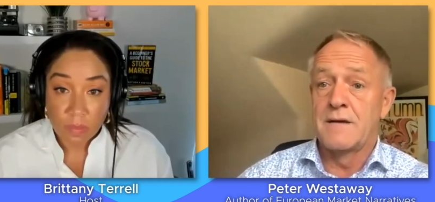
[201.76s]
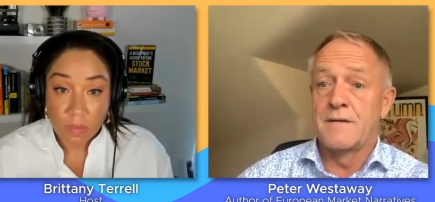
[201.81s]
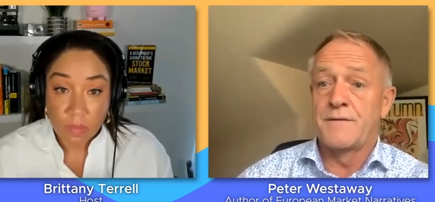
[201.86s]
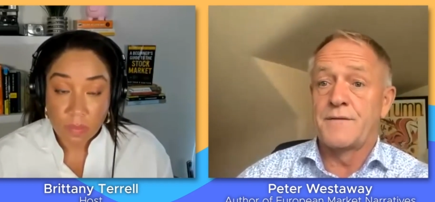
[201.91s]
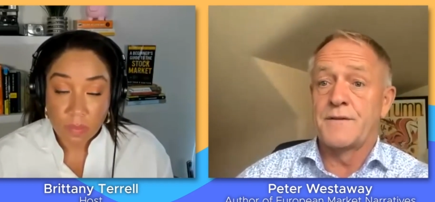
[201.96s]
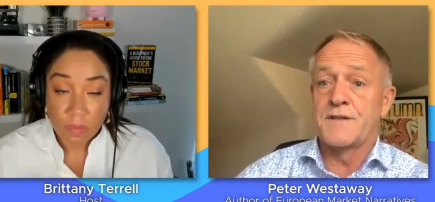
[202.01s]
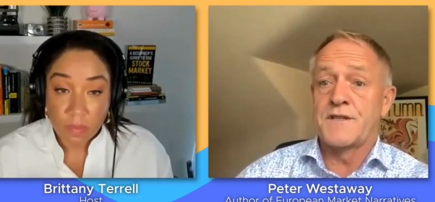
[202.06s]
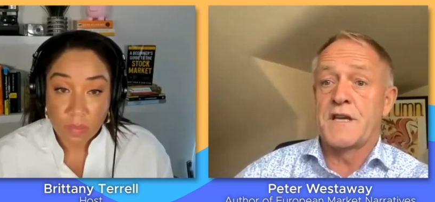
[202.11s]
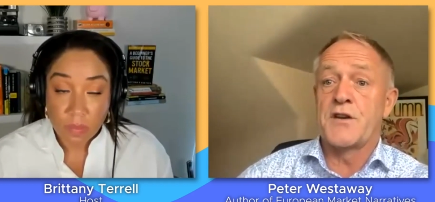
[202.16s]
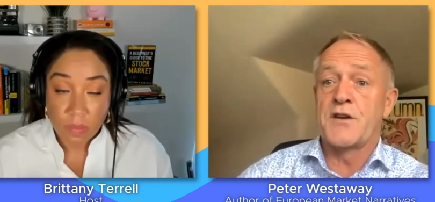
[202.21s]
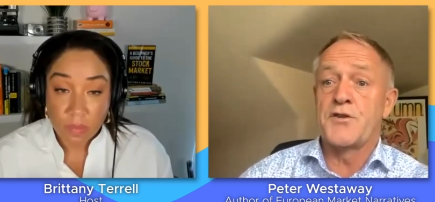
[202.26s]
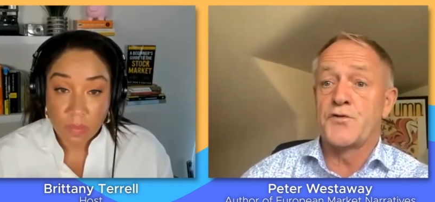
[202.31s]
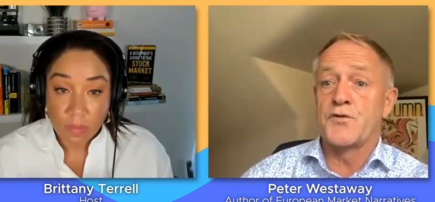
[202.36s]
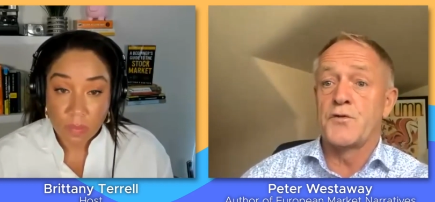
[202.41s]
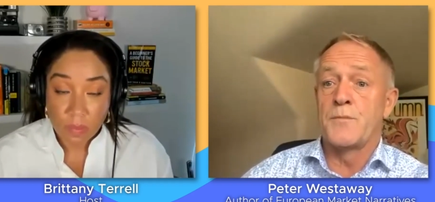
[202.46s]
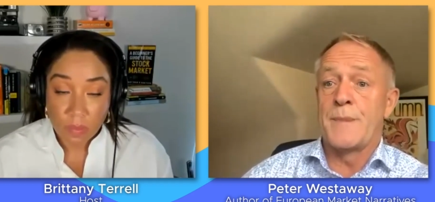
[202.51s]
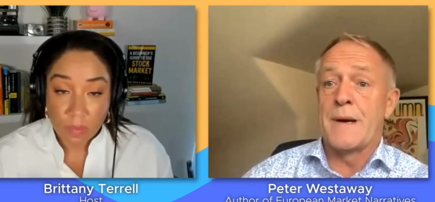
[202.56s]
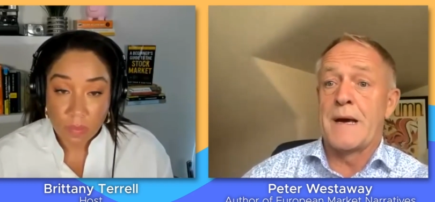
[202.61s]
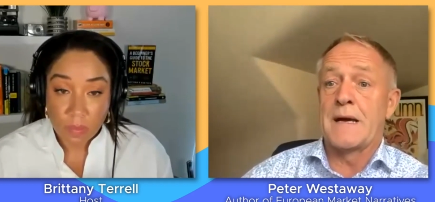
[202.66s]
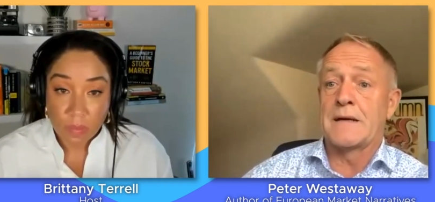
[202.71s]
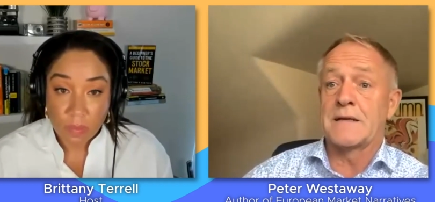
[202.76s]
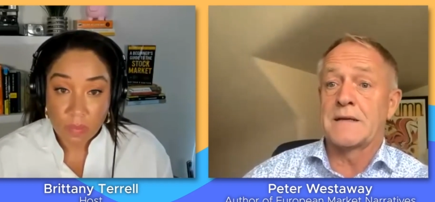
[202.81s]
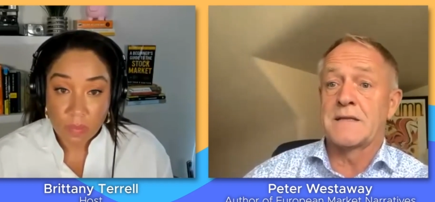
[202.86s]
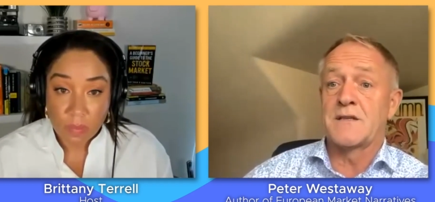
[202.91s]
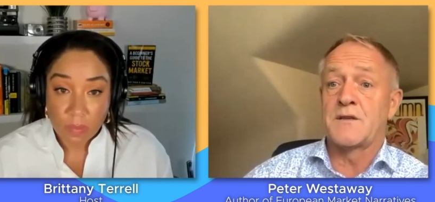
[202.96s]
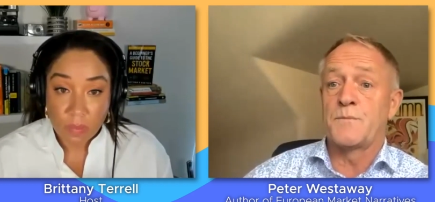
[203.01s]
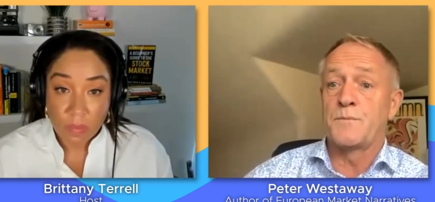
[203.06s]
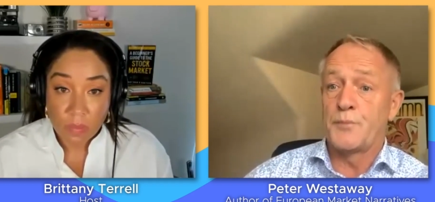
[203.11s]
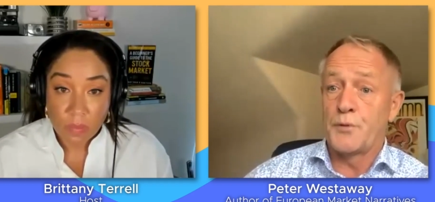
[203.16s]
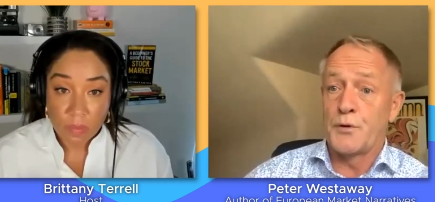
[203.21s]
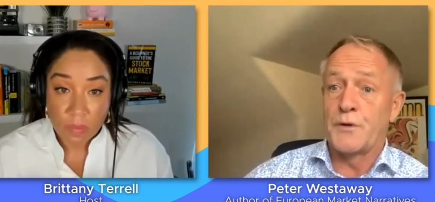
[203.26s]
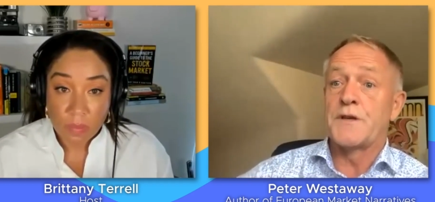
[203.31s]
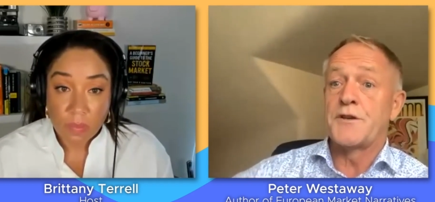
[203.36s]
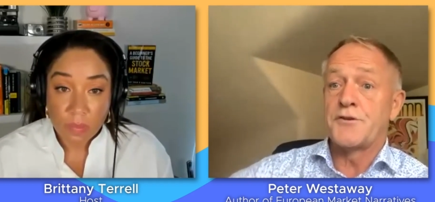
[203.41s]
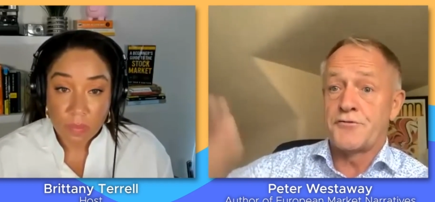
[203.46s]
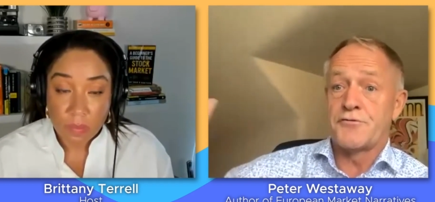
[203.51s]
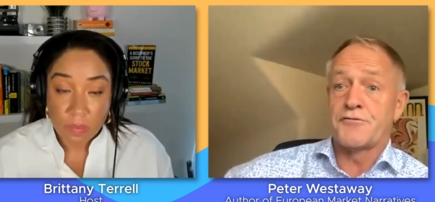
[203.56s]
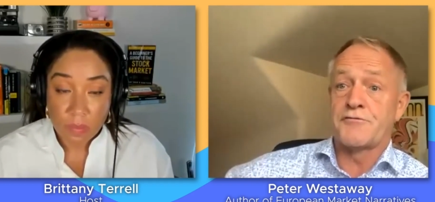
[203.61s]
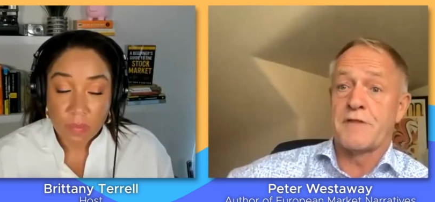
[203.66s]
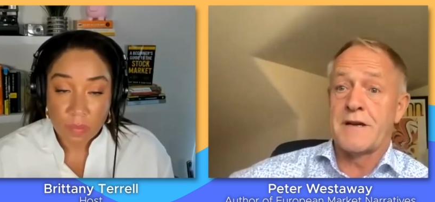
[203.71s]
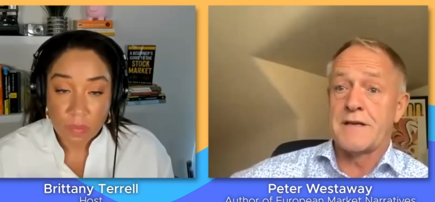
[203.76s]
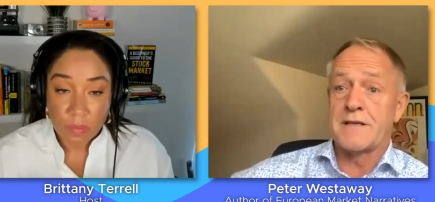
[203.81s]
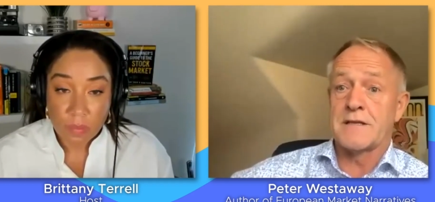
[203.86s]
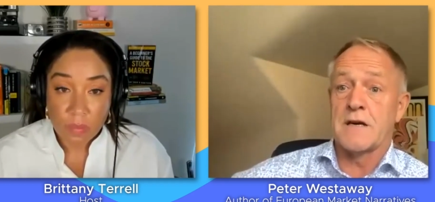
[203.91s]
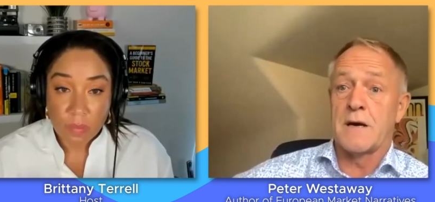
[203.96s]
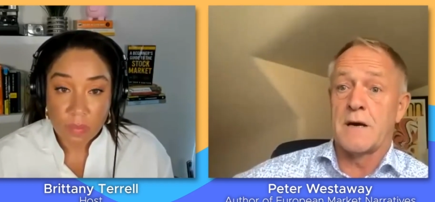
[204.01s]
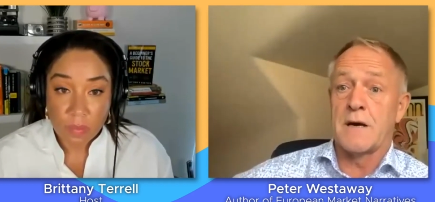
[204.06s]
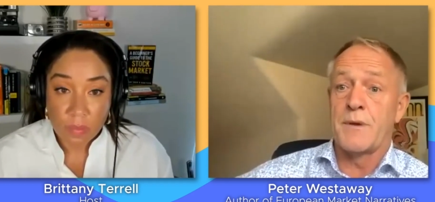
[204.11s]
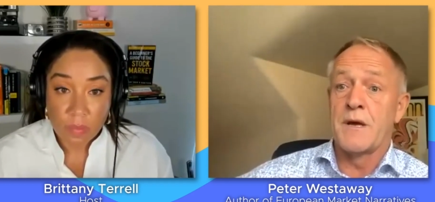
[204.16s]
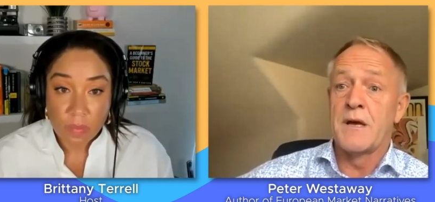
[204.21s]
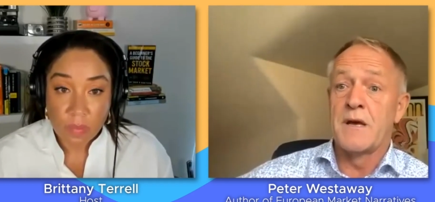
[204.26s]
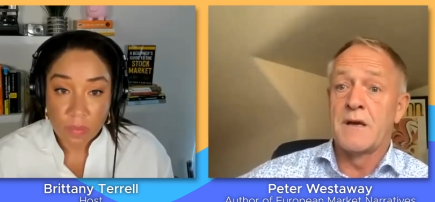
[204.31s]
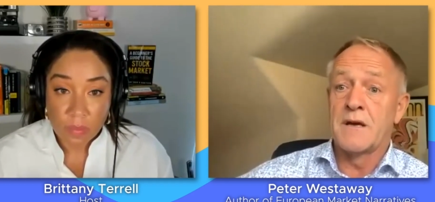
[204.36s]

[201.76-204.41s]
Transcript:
Speaker 1: for central banks to put interest rates up